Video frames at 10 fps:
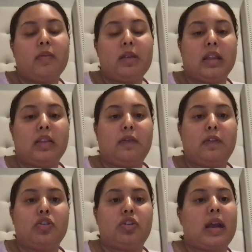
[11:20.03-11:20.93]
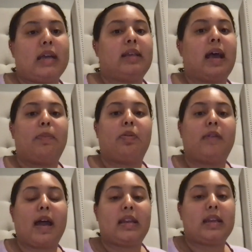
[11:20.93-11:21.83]
for me in the future as I
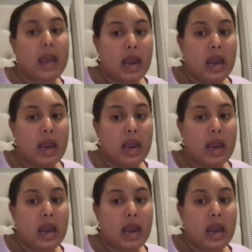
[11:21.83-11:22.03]
provide